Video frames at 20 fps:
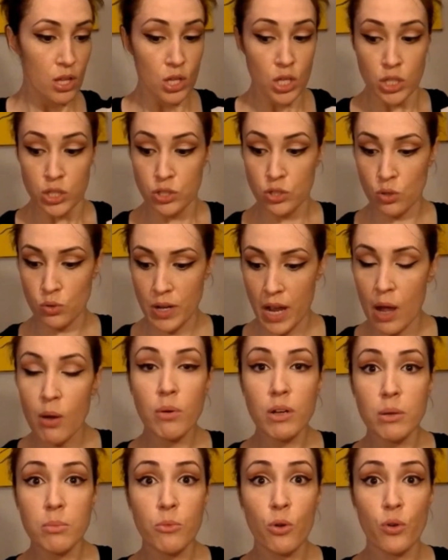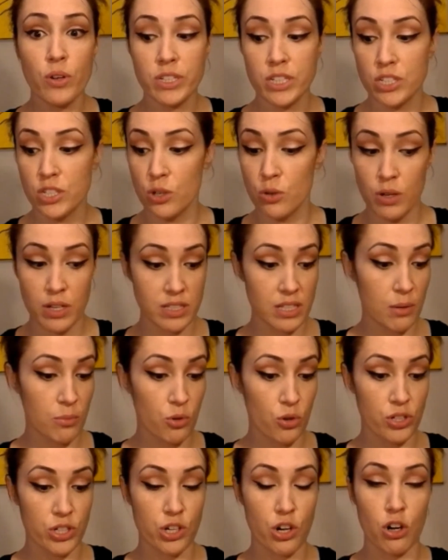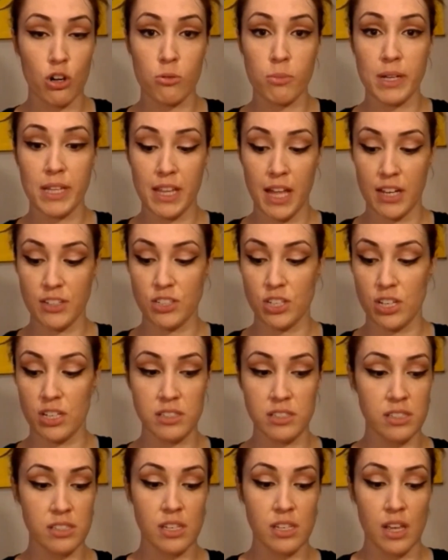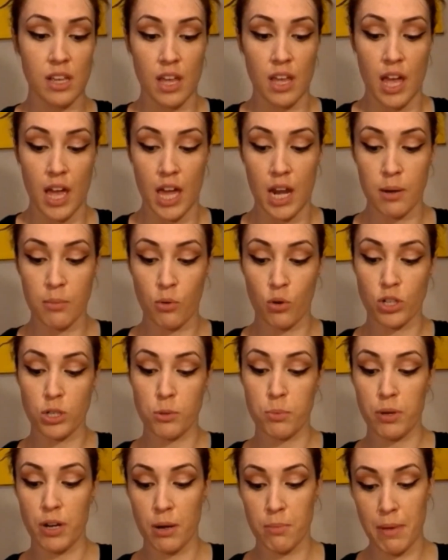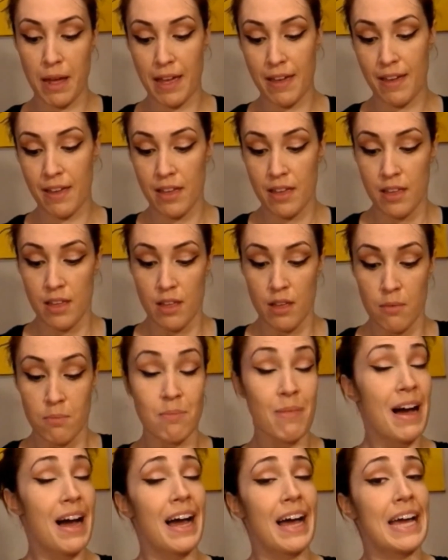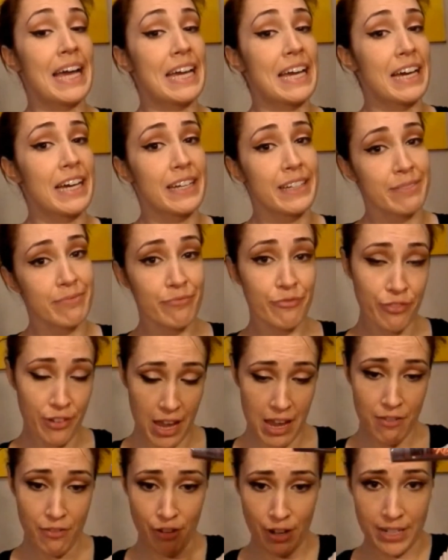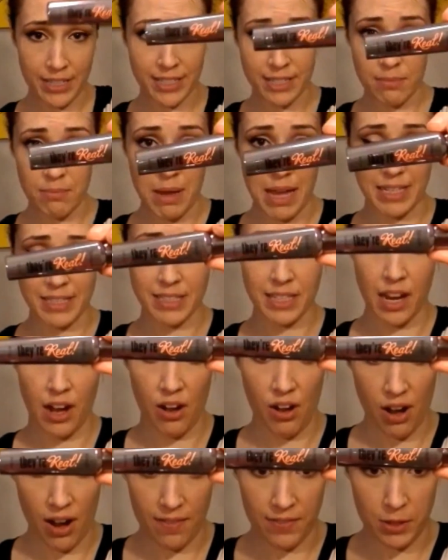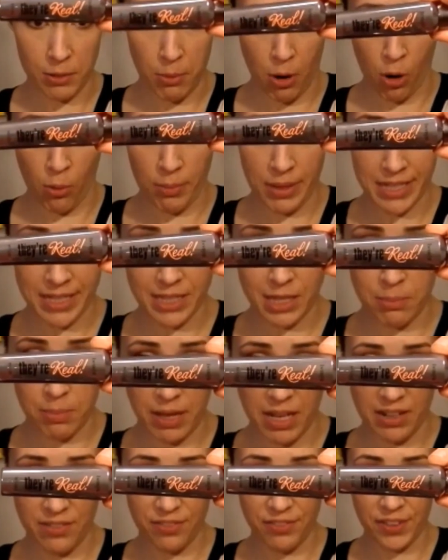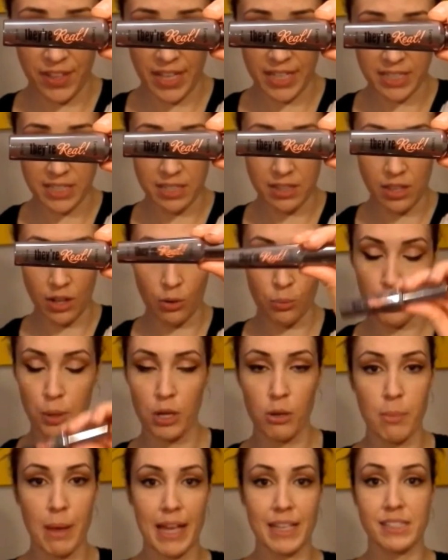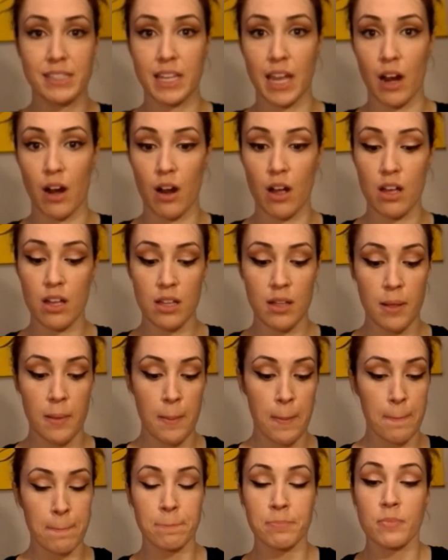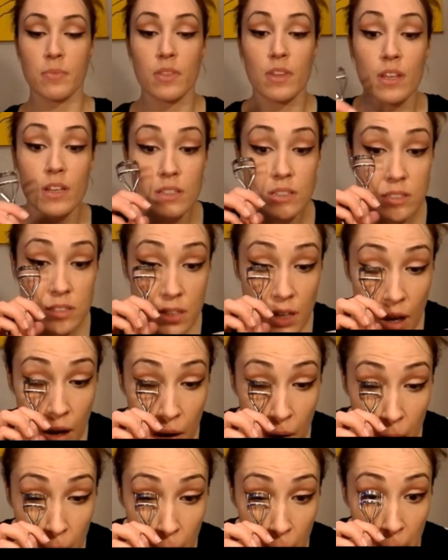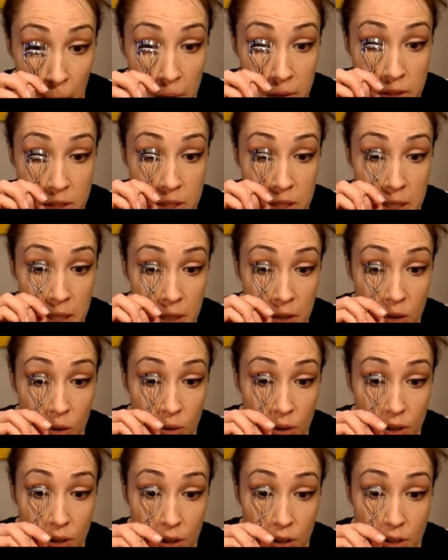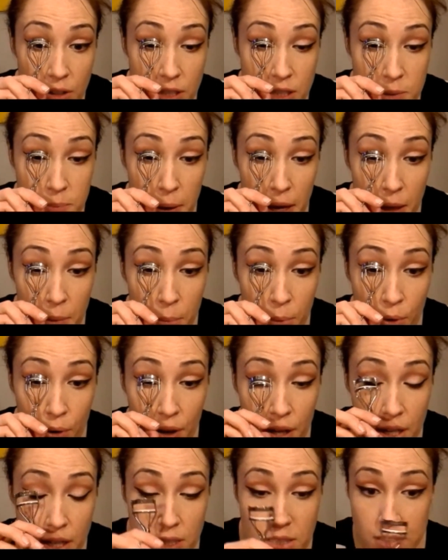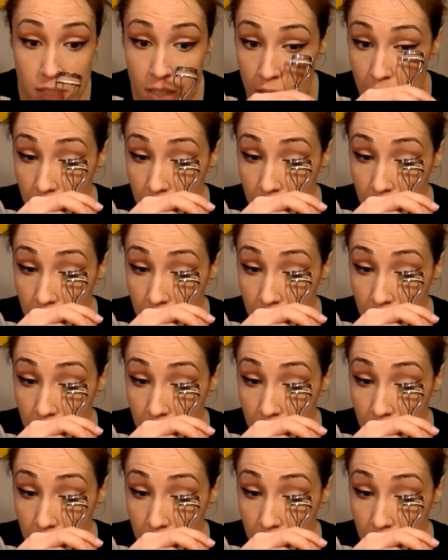So now what I'm going to do is I'm going to curl my lashes and I'm going to put on my favorite mascara of the moment, the Benefit, their Real Mascara. So I'm just going to go and curl these bad boys